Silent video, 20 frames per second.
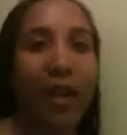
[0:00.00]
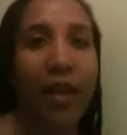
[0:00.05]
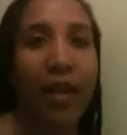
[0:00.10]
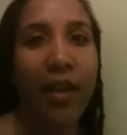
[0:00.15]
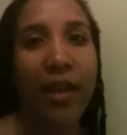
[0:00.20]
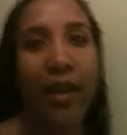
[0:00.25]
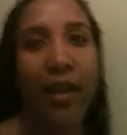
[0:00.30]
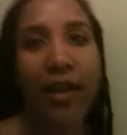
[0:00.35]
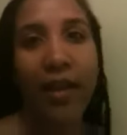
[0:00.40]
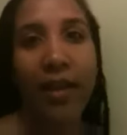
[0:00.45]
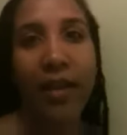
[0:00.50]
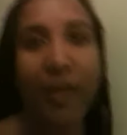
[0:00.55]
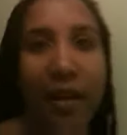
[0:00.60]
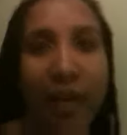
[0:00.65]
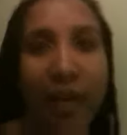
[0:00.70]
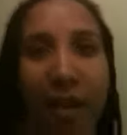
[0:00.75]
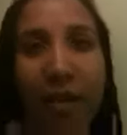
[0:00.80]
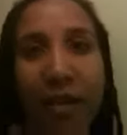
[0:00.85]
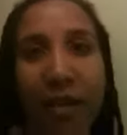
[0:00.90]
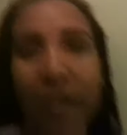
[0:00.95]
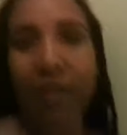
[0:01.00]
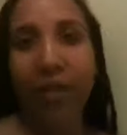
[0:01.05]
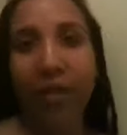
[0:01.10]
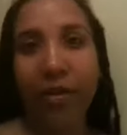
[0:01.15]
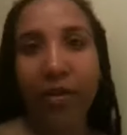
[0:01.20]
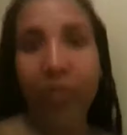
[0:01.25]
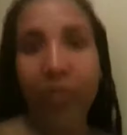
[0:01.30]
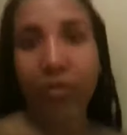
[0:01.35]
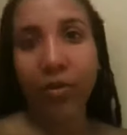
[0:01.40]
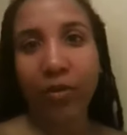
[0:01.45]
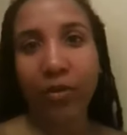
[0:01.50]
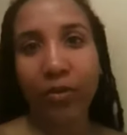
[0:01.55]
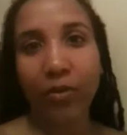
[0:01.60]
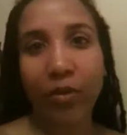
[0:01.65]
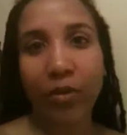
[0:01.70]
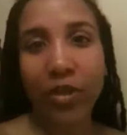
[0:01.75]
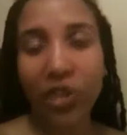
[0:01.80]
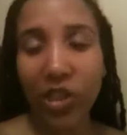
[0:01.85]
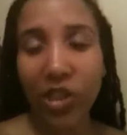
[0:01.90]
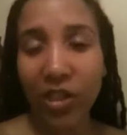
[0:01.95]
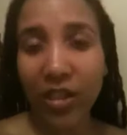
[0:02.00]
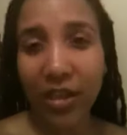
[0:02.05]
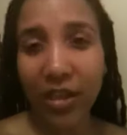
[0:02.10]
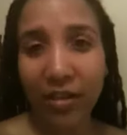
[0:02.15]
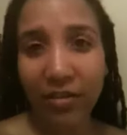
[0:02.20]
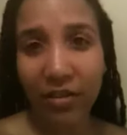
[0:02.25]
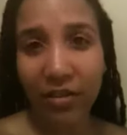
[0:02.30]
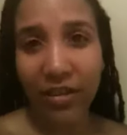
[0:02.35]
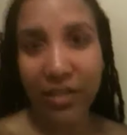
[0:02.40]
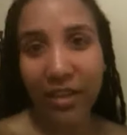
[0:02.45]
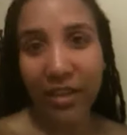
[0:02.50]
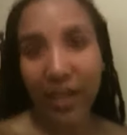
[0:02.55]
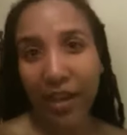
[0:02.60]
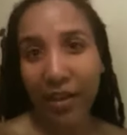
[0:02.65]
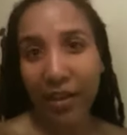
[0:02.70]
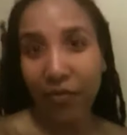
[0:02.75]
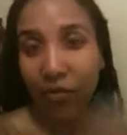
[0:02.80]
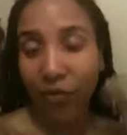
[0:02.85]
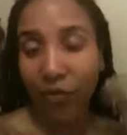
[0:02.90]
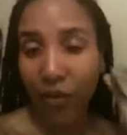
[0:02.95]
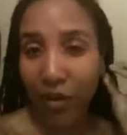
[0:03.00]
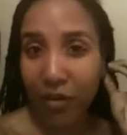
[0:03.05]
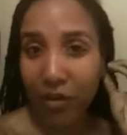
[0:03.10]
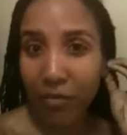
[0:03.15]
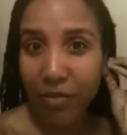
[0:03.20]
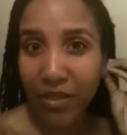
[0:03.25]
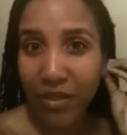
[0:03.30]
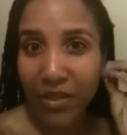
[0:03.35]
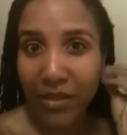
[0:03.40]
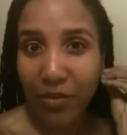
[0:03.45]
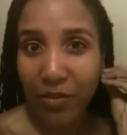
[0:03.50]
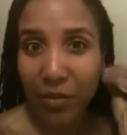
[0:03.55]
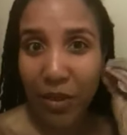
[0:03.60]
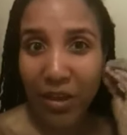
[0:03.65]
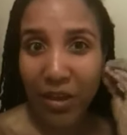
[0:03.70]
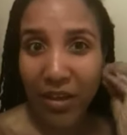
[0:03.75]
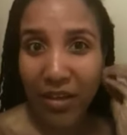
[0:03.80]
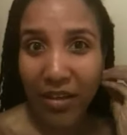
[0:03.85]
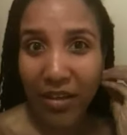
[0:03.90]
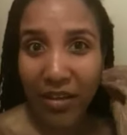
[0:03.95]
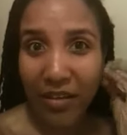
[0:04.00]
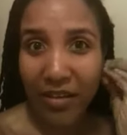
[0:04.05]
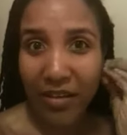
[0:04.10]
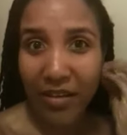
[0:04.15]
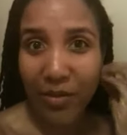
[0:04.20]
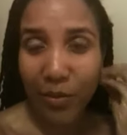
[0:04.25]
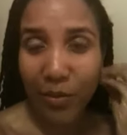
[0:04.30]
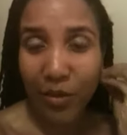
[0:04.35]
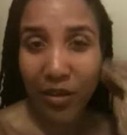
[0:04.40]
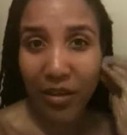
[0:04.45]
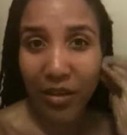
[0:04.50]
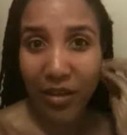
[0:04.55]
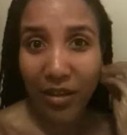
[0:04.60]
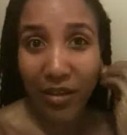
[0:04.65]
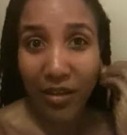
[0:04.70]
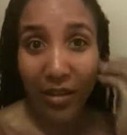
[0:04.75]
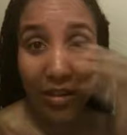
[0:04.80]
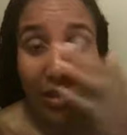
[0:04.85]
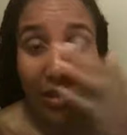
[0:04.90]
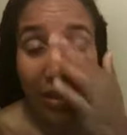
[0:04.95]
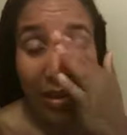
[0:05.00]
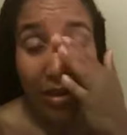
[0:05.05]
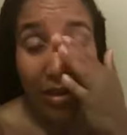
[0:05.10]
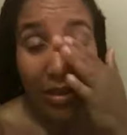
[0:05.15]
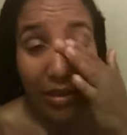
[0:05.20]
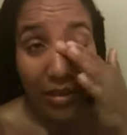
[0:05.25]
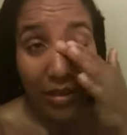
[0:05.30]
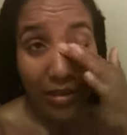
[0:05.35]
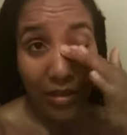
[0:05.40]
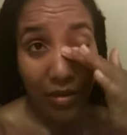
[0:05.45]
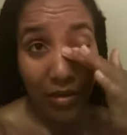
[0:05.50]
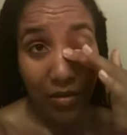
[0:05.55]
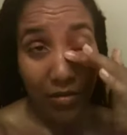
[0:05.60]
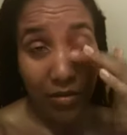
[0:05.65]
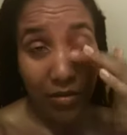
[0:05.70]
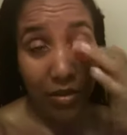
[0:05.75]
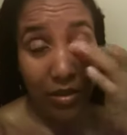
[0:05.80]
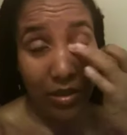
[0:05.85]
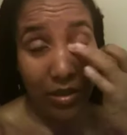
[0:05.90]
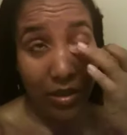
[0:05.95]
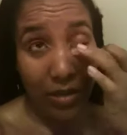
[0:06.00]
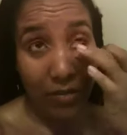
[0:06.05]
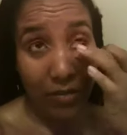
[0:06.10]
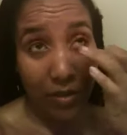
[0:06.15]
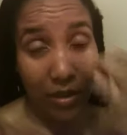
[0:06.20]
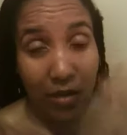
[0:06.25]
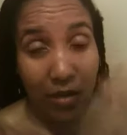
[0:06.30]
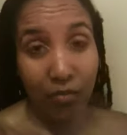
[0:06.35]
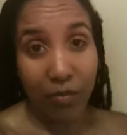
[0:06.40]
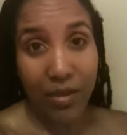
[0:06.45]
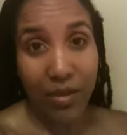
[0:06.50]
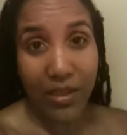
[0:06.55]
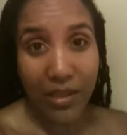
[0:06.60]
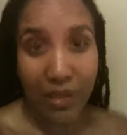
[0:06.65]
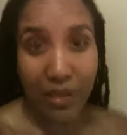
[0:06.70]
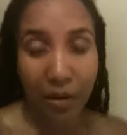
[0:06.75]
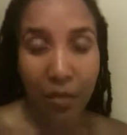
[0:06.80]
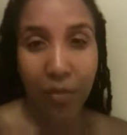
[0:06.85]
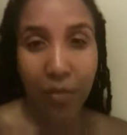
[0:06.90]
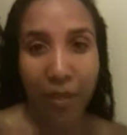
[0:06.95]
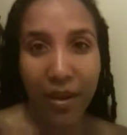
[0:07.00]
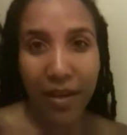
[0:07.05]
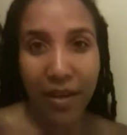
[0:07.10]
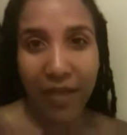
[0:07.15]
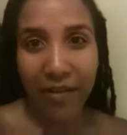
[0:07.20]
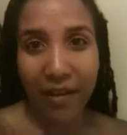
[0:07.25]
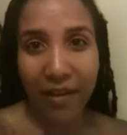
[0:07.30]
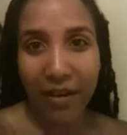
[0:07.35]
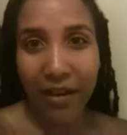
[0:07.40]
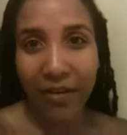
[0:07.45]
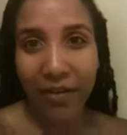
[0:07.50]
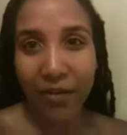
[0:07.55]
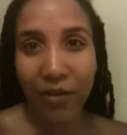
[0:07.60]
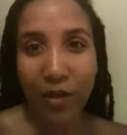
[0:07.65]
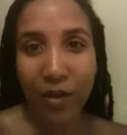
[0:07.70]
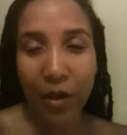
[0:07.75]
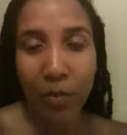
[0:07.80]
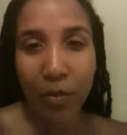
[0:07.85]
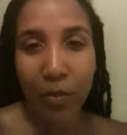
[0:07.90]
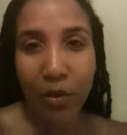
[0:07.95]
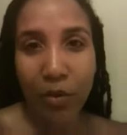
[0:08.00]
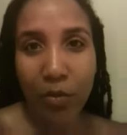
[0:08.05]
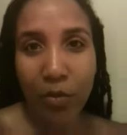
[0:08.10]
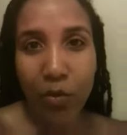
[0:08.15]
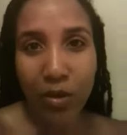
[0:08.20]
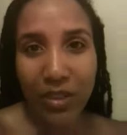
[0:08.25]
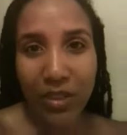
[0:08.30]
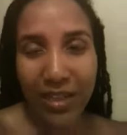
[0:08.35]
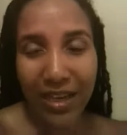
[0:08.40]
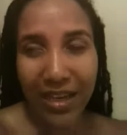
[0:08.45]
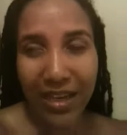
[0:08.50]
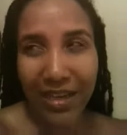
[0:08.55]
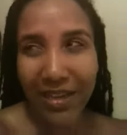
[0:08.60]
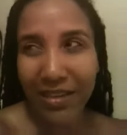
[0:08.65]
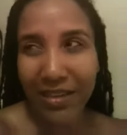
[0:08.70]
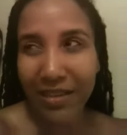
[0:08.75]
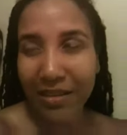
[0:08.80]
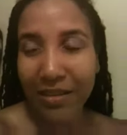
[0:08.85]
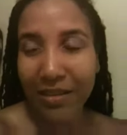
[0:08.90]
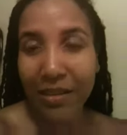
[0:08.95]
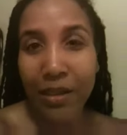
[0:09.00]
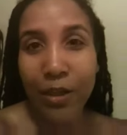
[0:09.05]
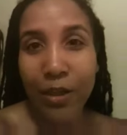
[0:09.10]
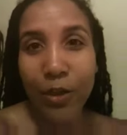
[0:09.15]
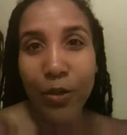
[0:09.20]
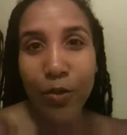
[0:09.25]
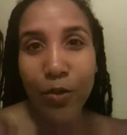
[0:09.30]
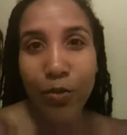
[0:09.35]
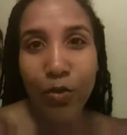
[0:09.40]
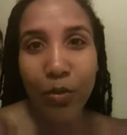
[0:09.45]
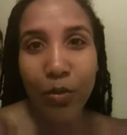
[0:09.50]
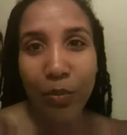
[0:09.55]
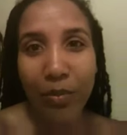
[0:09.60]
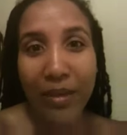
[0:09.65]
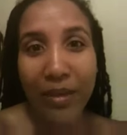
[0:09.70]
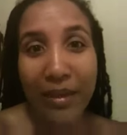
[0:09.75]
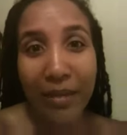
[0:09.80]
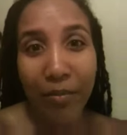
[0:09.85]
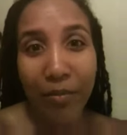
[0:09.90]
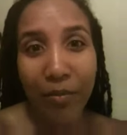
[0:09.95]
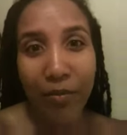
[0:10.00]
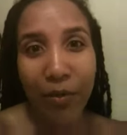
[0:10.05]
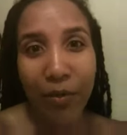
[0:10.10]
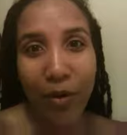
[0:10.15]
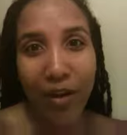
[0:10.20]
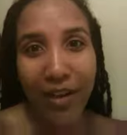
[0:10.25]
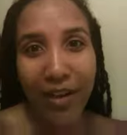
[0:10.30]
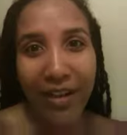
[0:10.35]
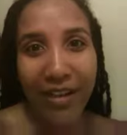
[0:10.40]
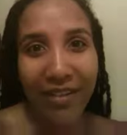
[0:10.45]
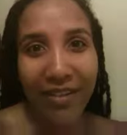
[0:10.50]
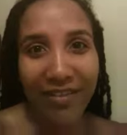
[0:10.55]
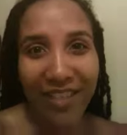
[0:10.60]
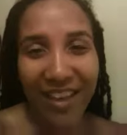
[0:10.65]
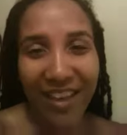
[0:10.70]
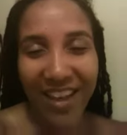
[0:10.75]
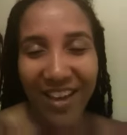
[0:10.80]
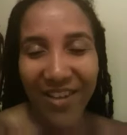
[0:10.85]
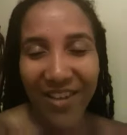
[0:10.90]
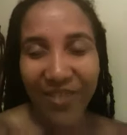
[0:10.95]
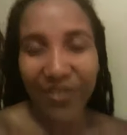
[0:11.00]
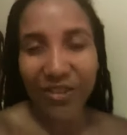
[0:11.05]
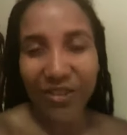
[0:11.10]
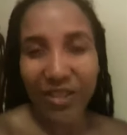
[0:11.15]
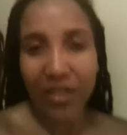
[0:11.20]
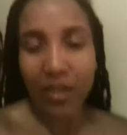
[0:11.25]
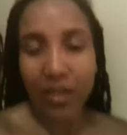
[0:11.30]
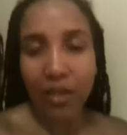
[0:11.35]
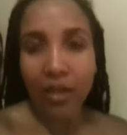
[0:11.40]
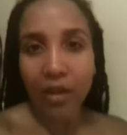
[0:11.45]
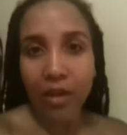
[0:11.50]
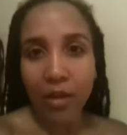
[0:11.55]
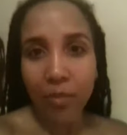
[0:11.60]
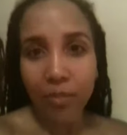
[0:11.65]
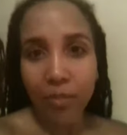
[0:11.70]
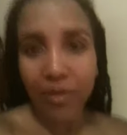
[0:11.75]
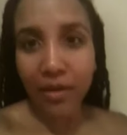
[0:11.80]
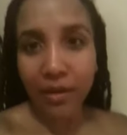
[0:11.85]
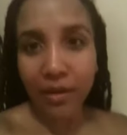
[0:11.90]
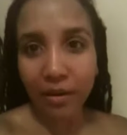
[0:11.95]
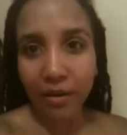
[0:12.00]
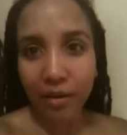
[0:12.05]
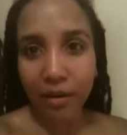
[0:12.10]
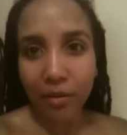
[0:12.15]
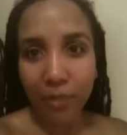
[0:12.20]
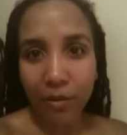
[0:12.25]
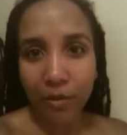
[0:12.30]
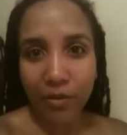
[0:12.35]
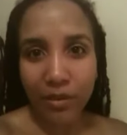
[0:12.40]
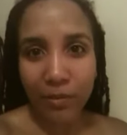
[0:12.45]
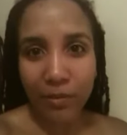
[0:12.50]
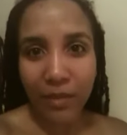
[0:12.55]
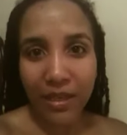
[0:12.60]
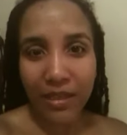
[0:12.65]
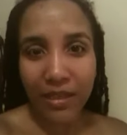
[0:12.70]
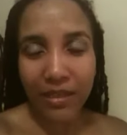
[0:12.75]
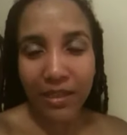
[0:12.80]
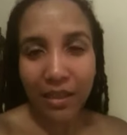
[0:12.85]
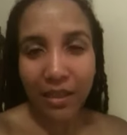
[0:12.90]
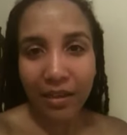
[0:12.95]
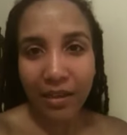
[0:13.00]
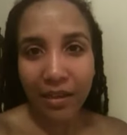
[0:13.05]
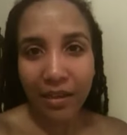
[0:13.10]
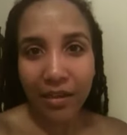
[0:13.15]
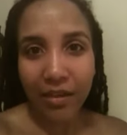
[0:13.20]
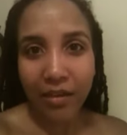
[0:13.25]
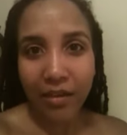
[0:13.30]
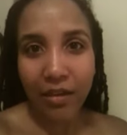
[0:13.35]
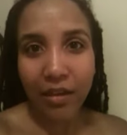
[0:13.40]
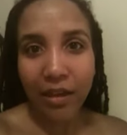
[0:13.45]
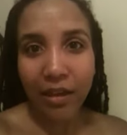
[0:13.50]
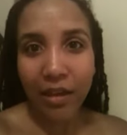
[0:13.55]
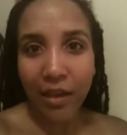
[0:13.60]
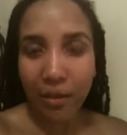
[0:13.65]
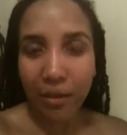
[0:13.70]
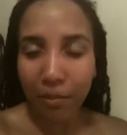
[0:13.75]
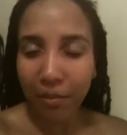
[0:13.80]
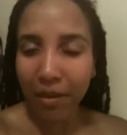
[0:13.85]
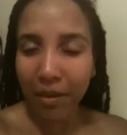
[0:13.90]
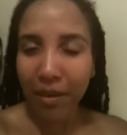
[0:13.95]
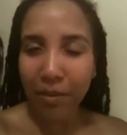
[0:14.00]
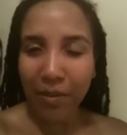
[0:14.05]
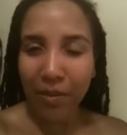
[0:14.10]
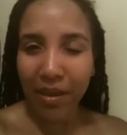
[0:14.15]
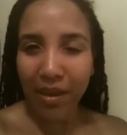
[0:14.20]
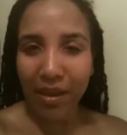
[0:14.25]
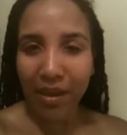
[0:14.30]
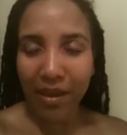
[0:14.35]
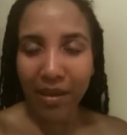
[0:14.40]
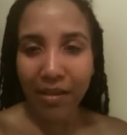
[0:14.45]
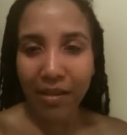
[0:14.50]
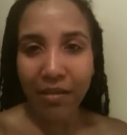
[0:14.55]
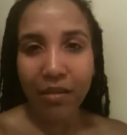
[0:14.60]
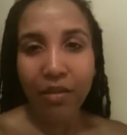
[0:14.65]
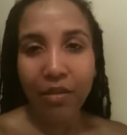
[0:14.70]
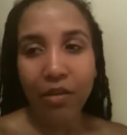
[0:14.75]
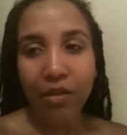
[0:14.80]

And I am rushing out today. I have a very busy weekend this weekend. So just stepped out of my salt bath and have a couple of more tasks to complete before I leave the house. But um, I was meditating in my bath